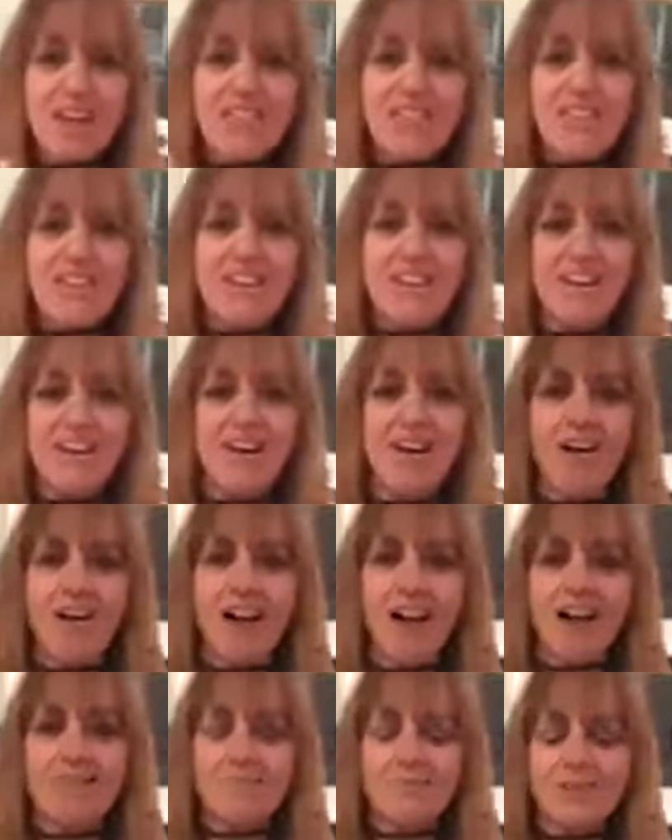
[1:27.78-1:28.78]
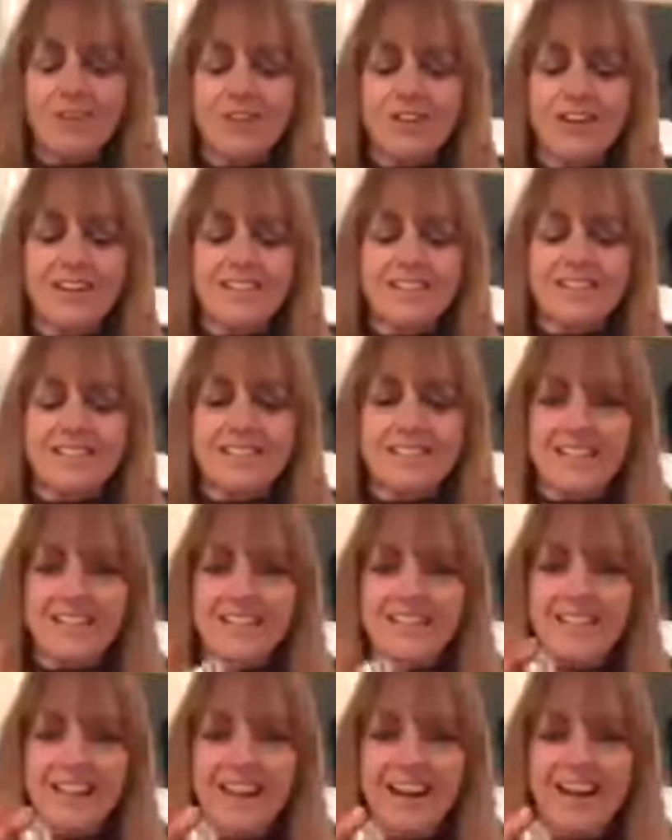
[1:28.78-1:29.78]
The Cobbler is the
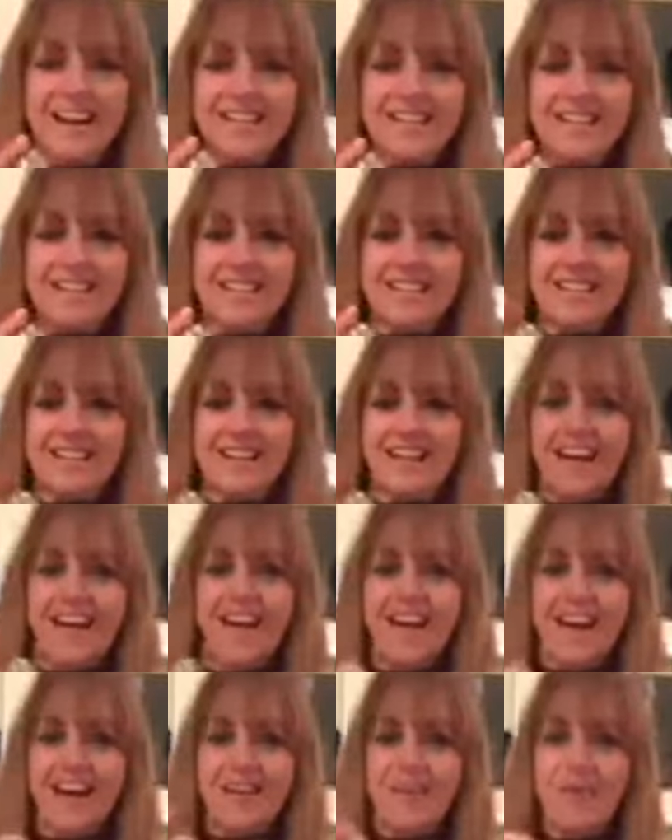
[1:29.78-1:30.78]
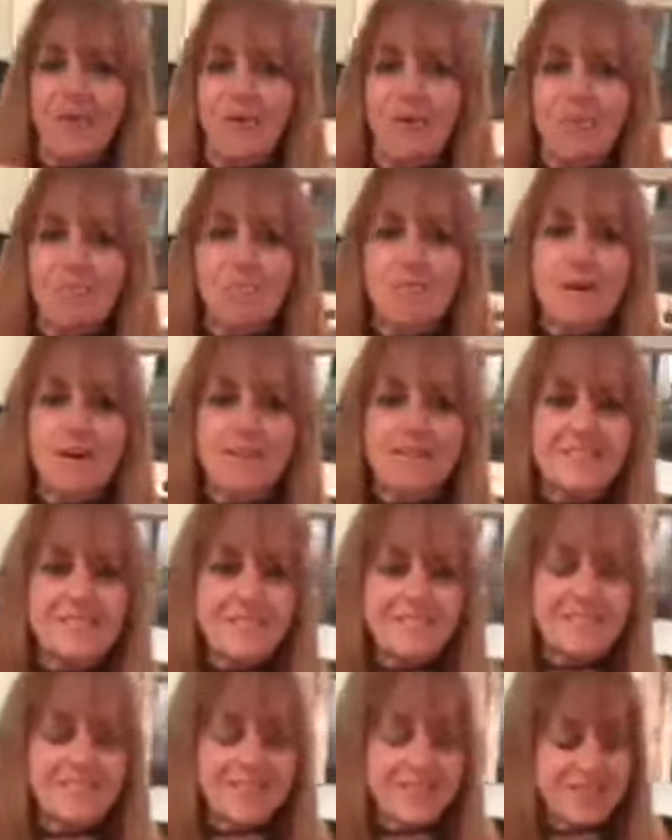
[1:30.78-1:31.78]
classic at-home
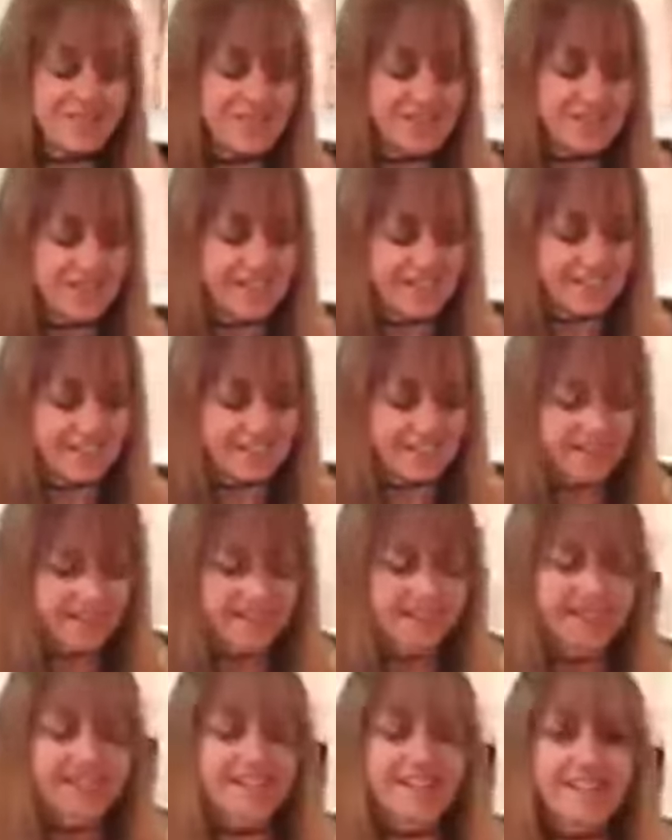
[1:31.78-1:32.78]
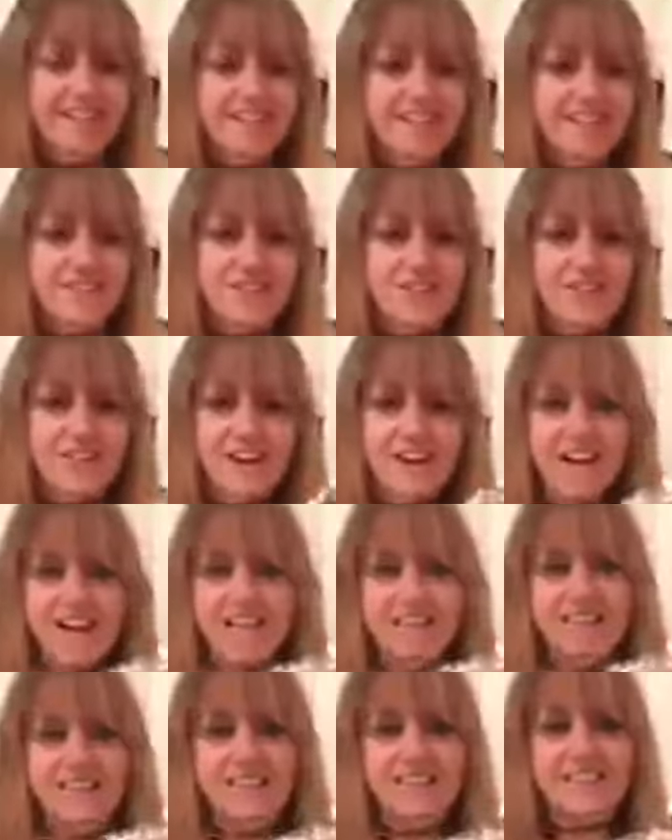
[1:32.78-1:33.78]
bartender shaker. It's
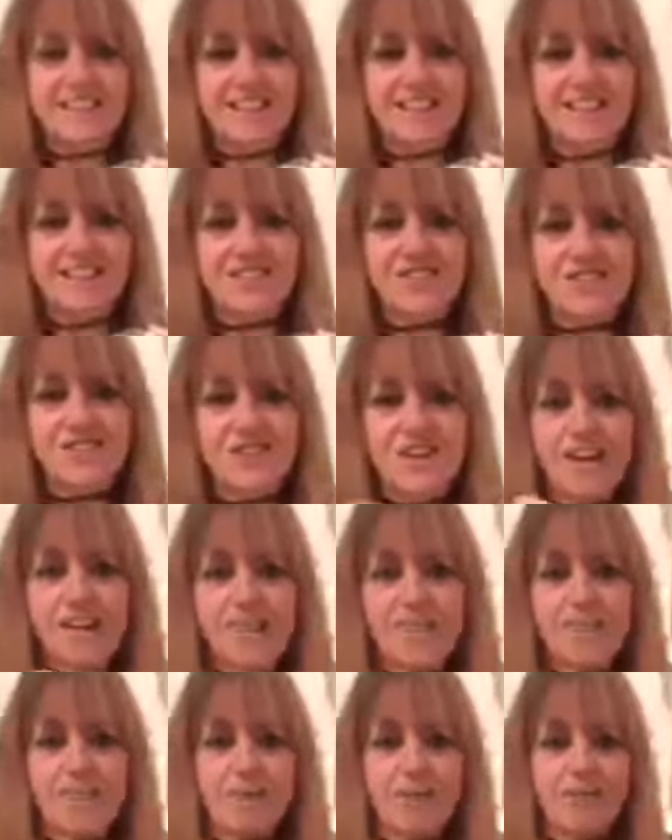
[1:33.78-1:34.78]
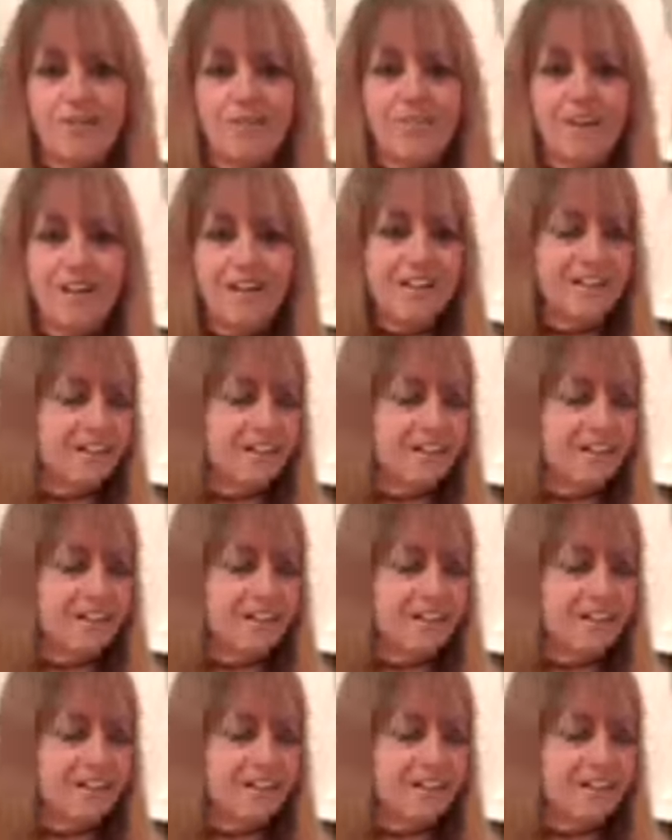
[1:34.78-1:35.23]
great. It's got a strainer built right